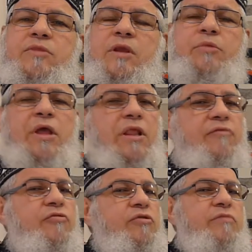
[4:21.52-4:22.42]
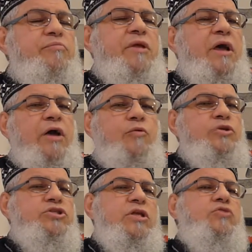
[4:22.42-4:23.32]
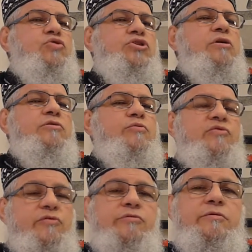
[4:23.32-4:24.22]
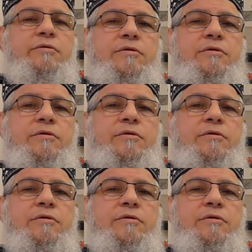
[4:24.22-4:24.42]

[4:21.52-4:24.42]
May Allah forgive me, I wish not to share it with you.